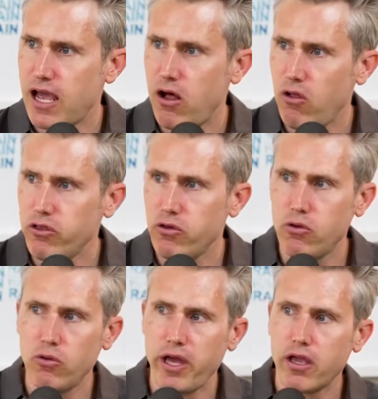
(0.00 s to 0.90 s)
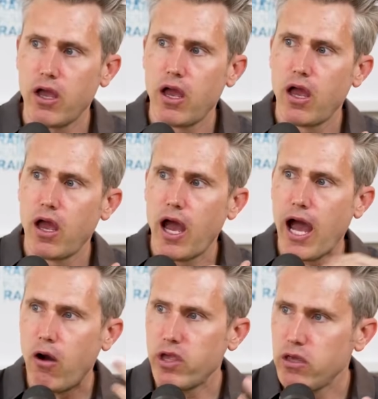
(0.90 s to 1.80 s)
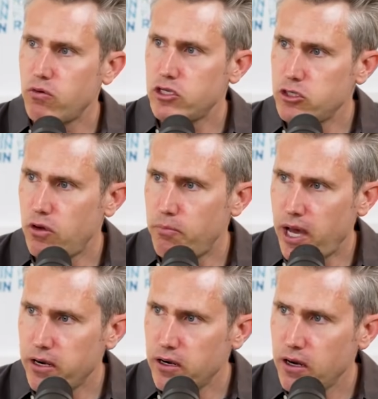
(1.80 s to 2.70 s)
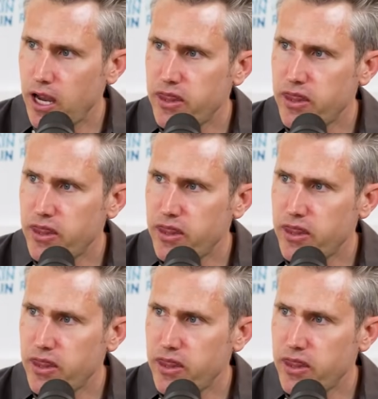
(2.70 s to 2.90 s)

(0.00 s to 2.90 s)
tell you like how he would do it better.